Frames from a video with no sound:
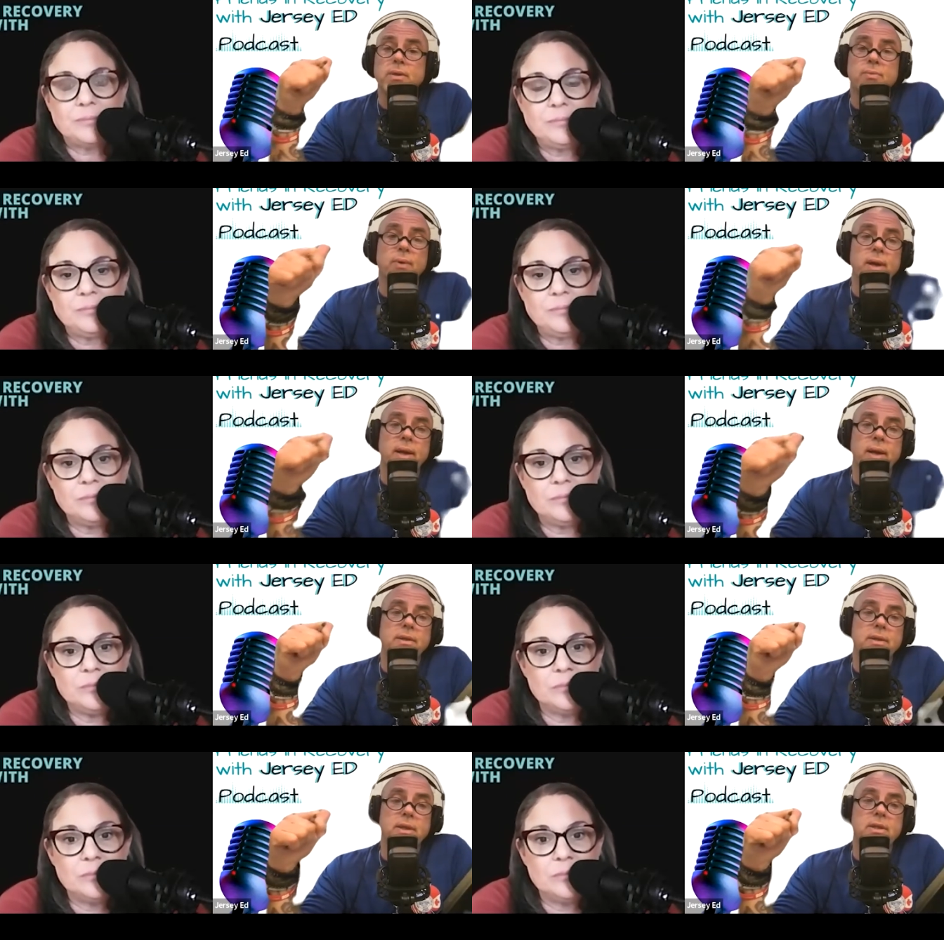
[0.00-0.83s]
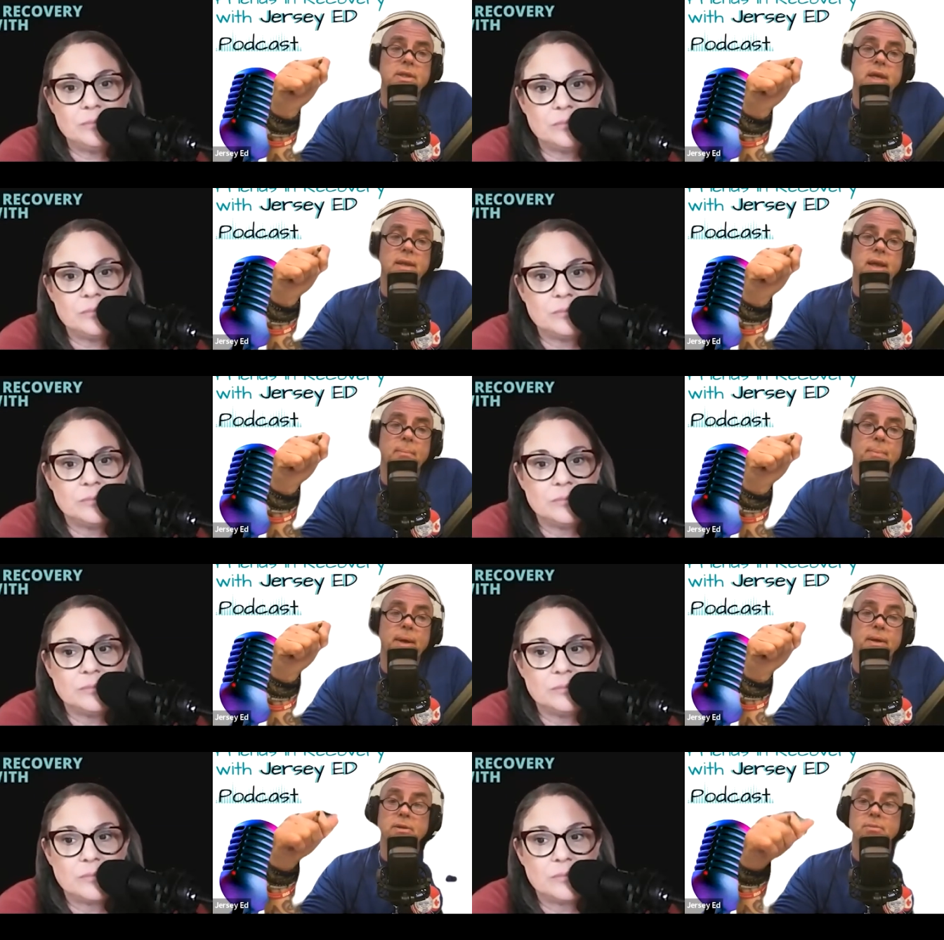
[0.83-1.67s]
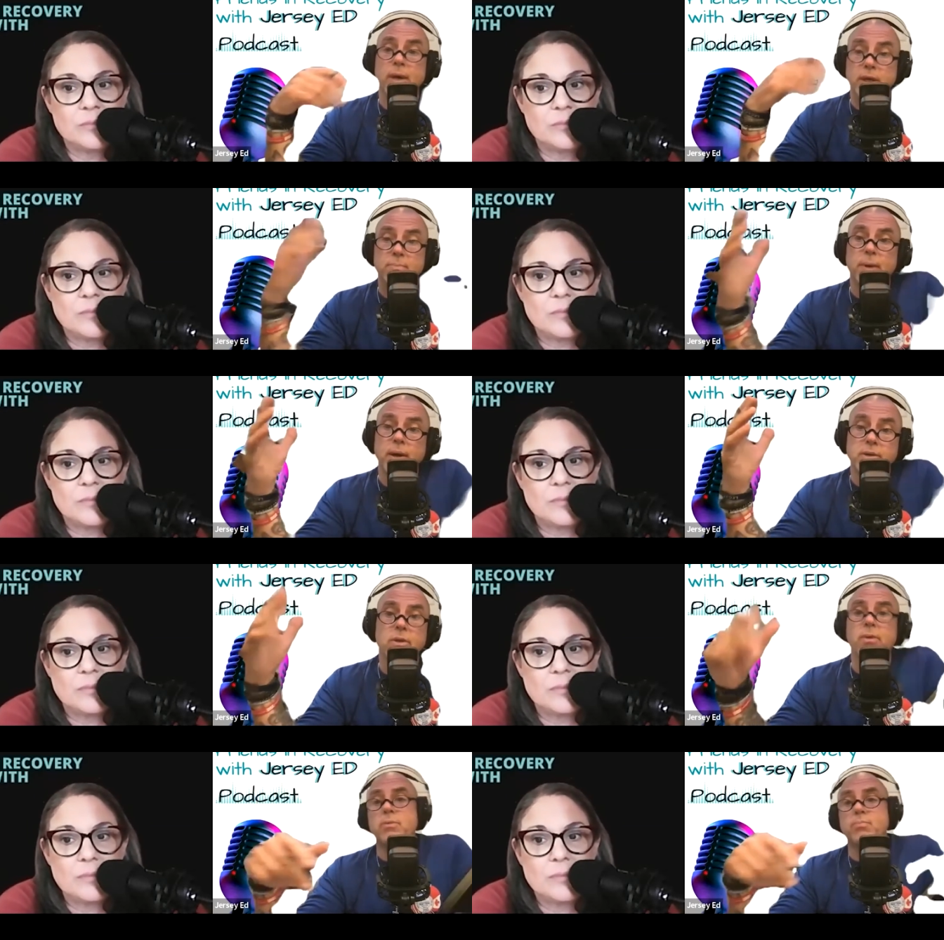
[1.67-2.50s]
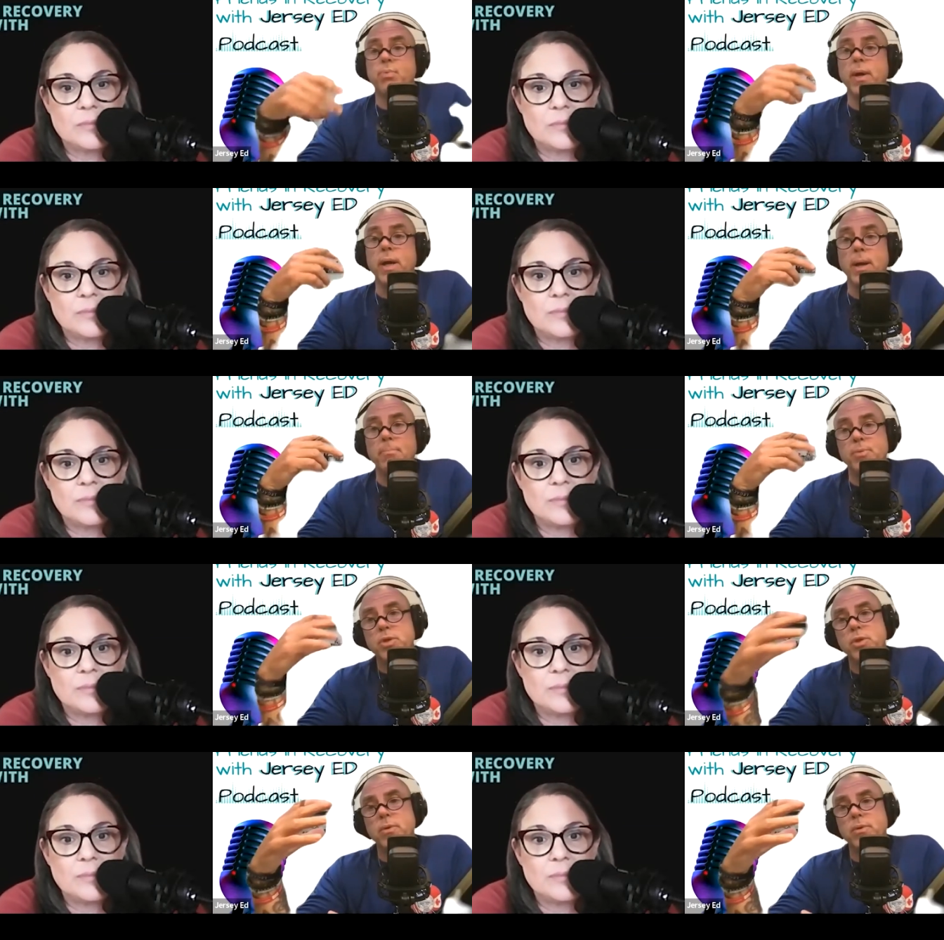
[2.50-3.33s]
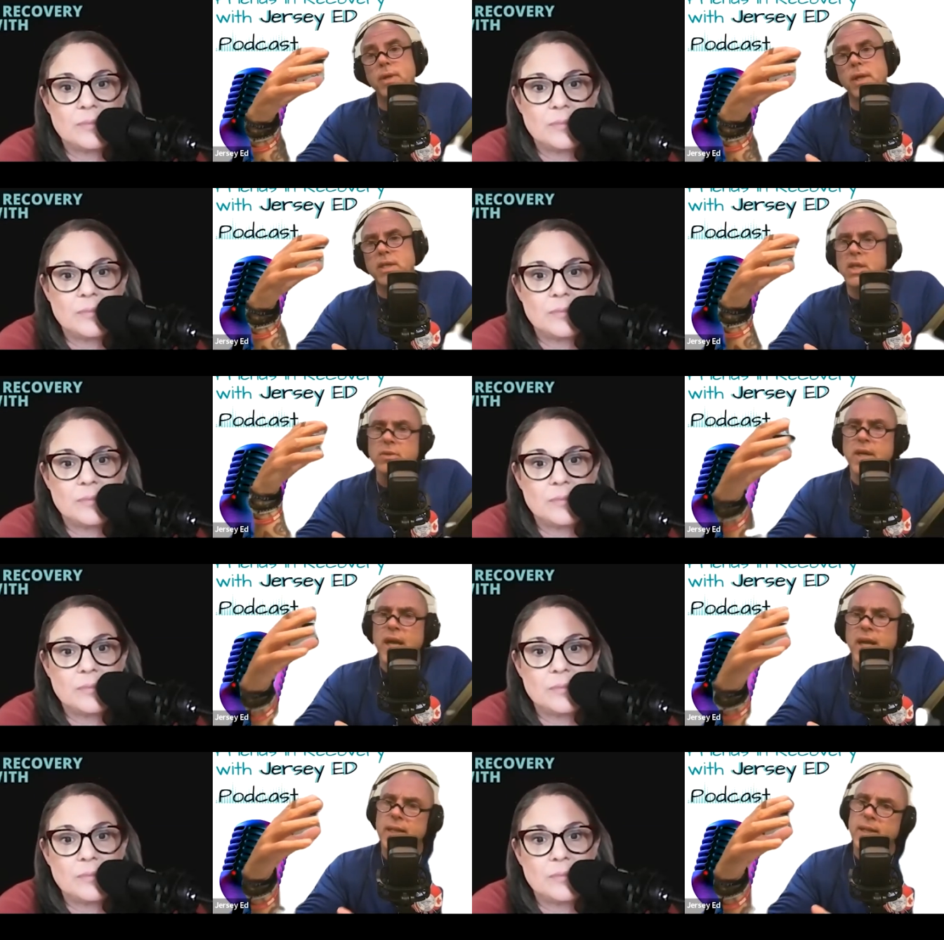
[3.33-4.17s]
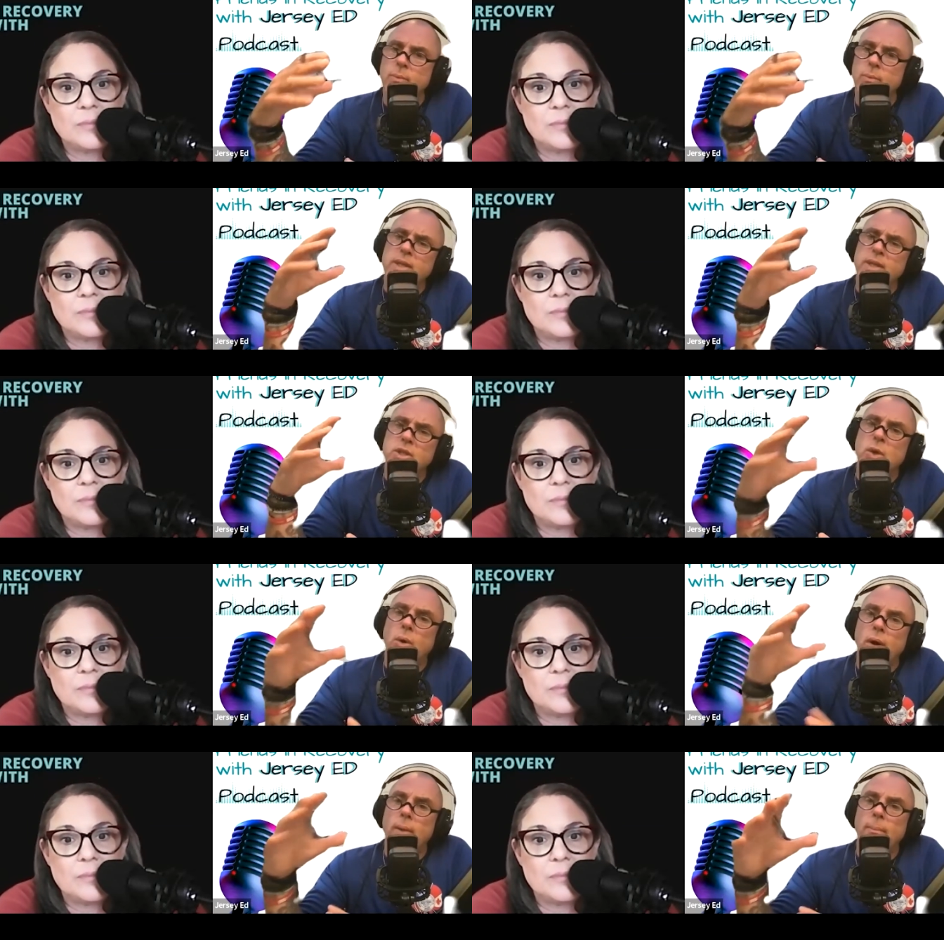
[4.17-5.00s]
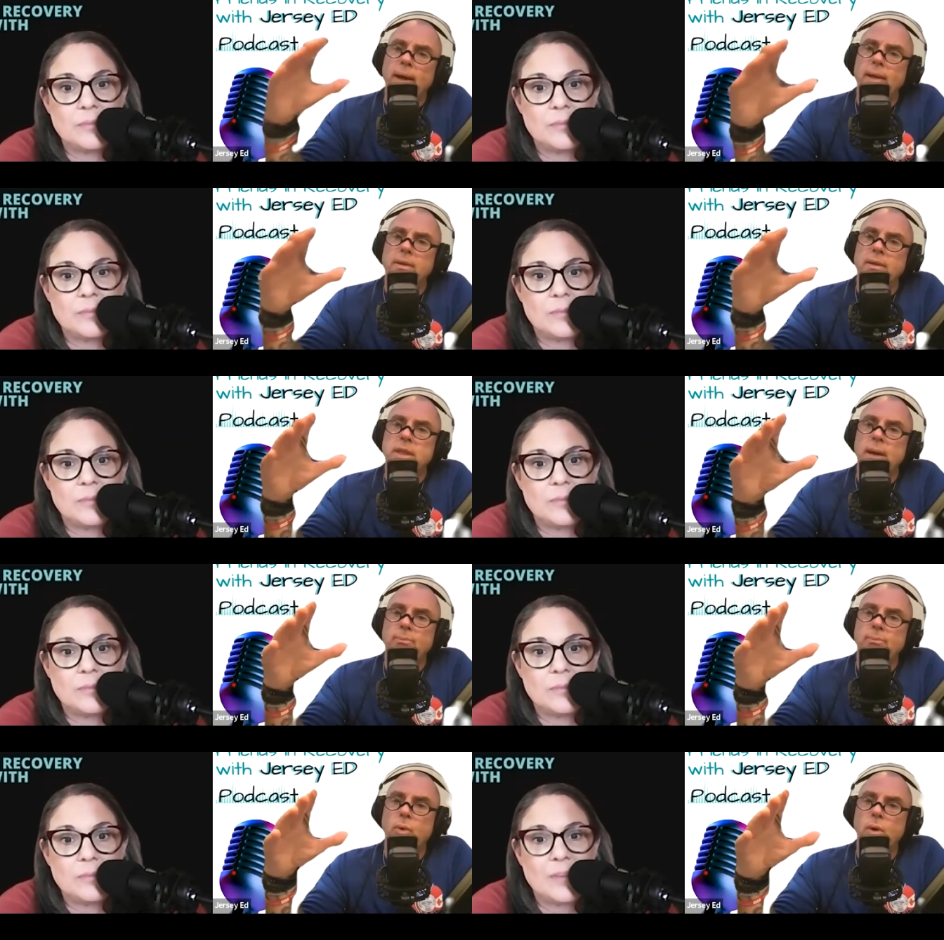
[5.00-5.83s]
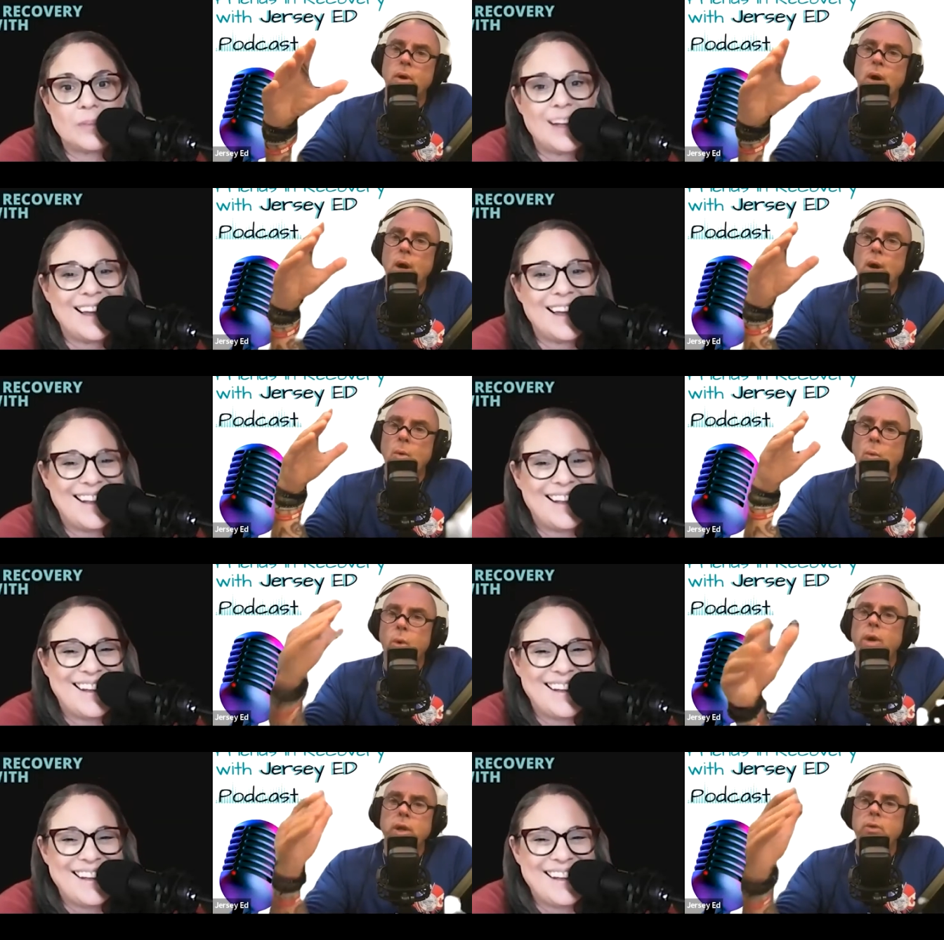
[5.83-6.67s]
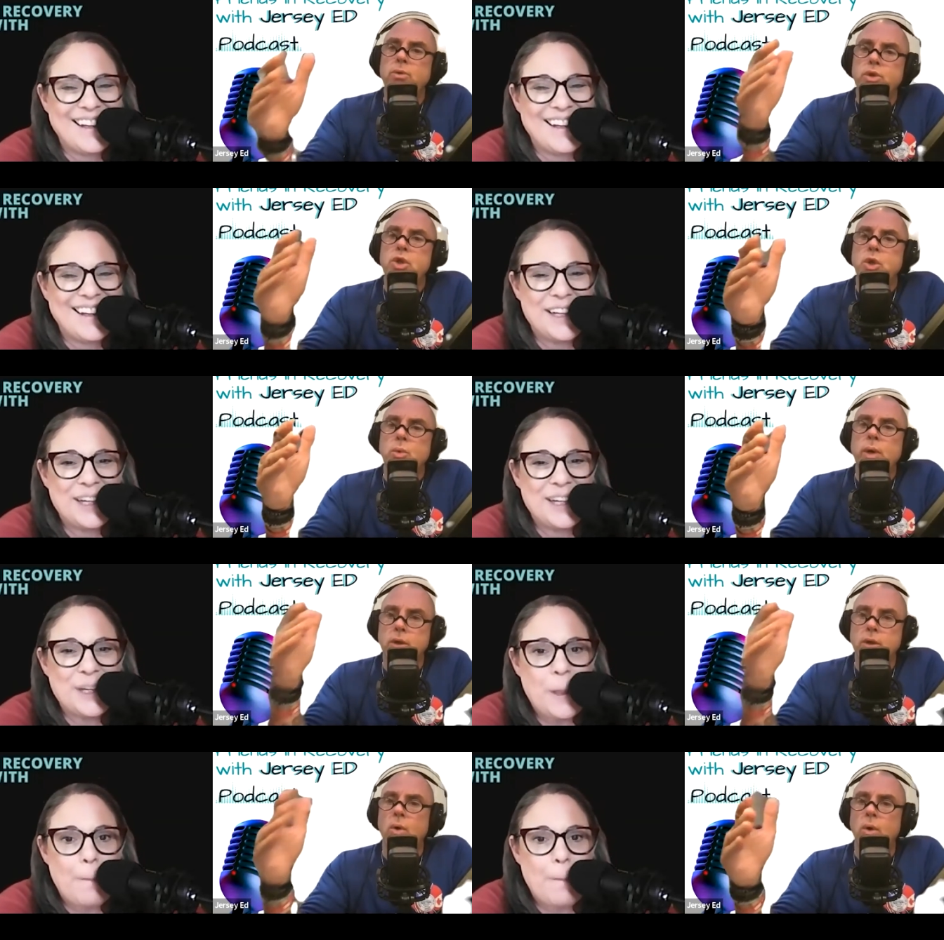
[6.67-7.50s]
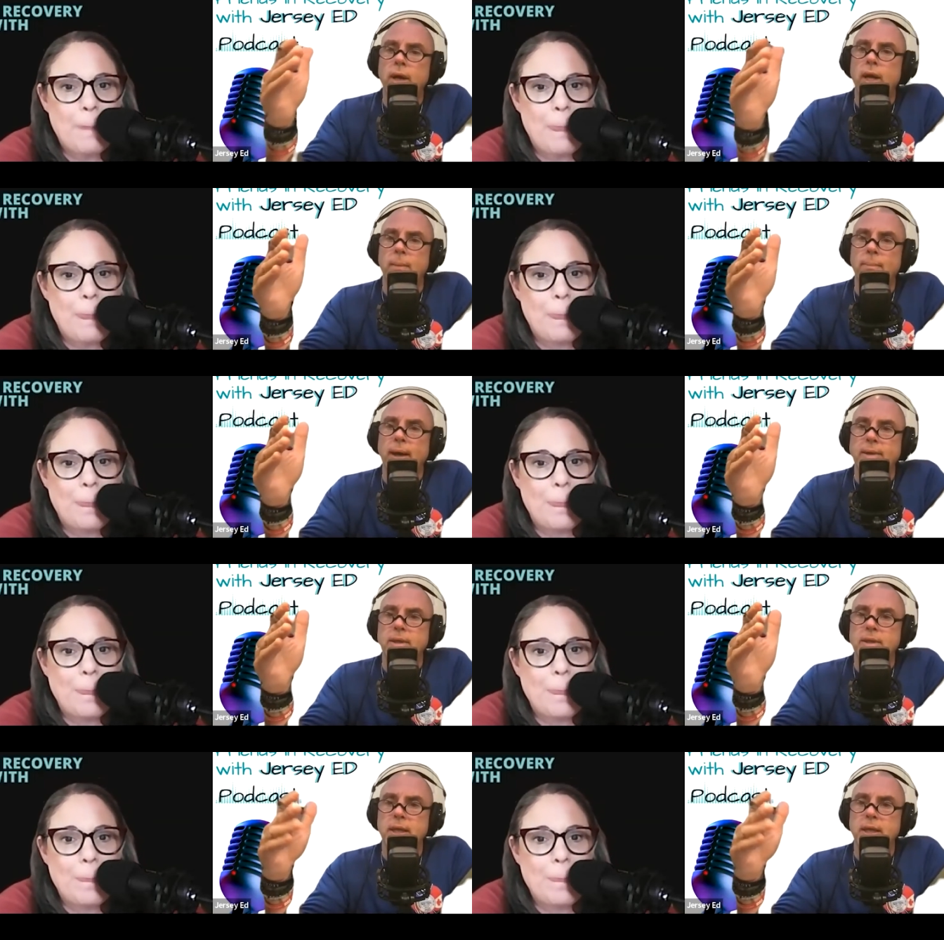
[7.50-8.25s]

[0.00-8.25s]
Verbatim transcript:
Speaker 1: funny that you say that, because my sponsor always bring up certain things. He goes, Eddie, didn't we just talk about in step 4? What are you doing talking about this